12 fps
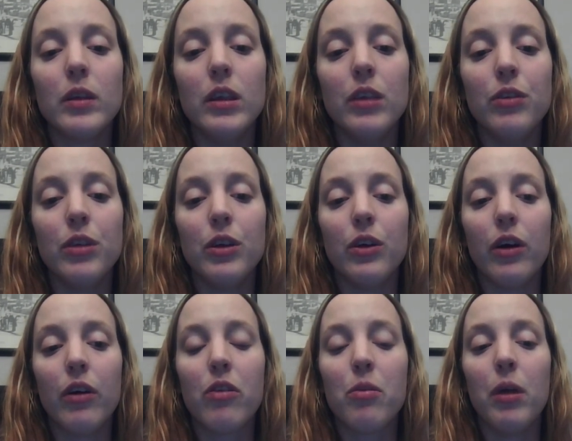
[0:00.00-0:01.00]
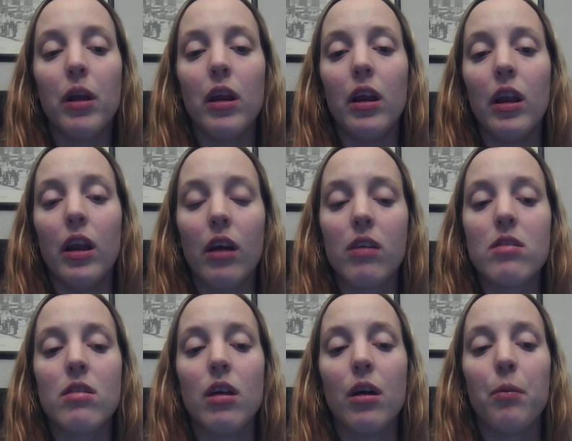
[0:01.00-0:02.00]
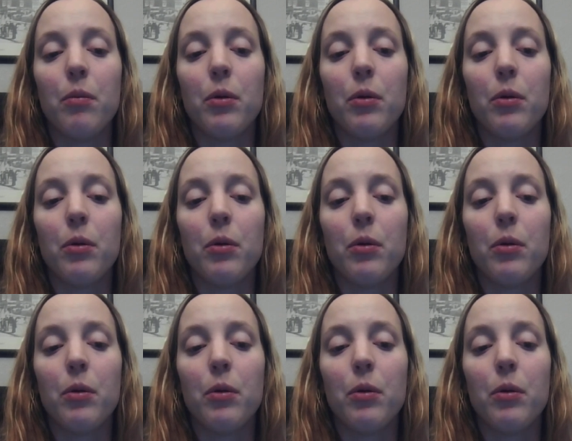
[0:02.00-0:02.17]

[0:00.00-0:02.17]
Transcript: even though I'll explain in the next step,